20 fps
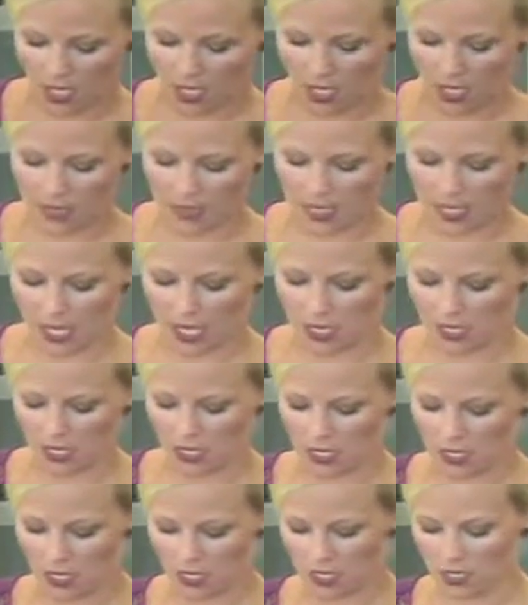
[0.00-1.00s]
And then
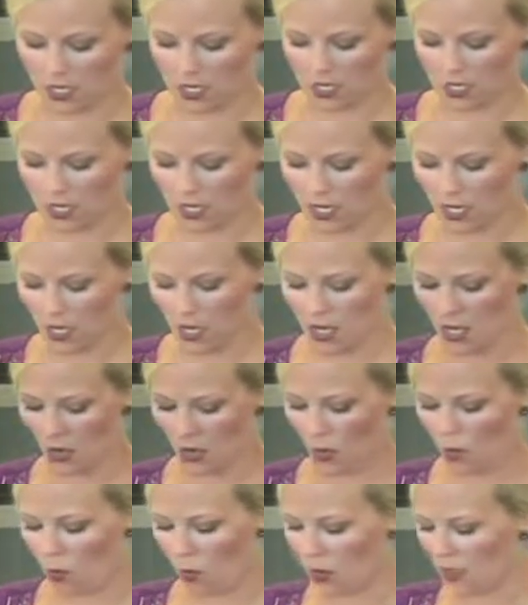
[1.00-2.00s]

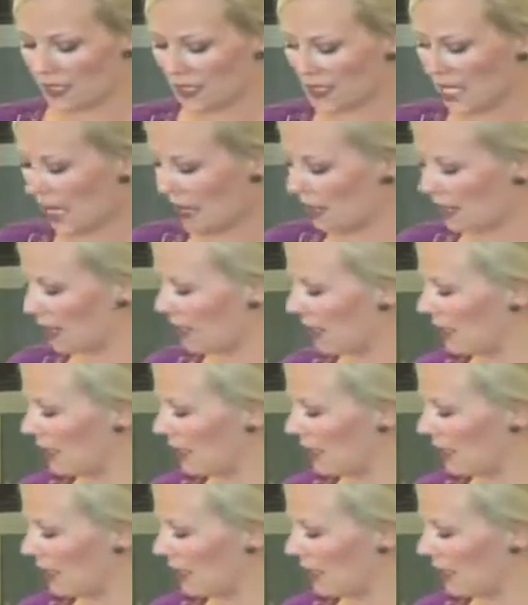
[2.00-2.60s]
once that